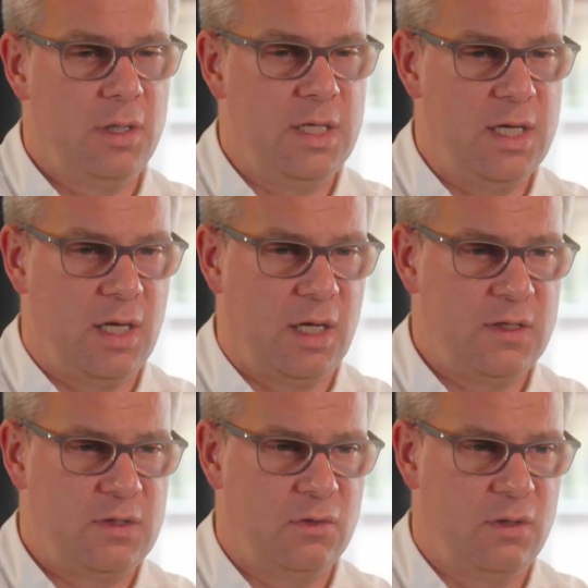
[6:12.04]

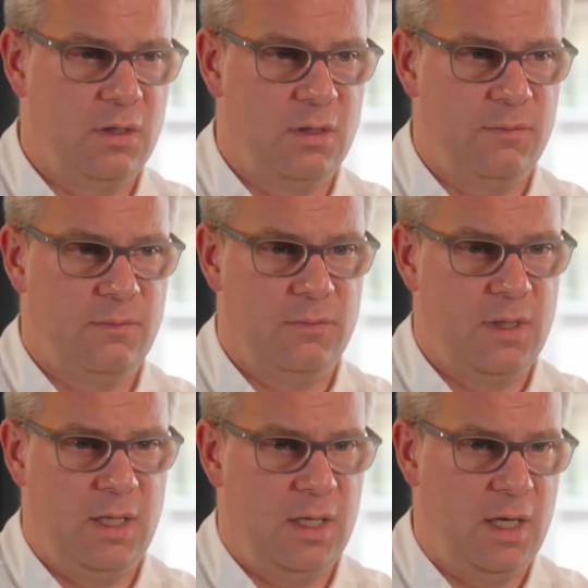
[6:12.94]
ERS, or
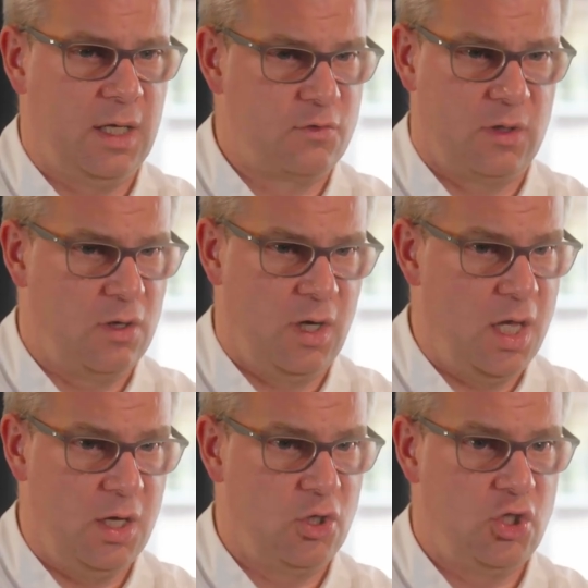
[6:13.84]
electrical
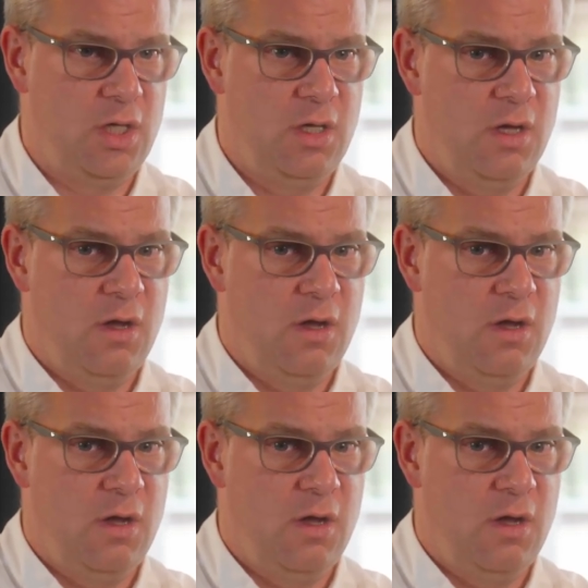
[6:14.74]
energy,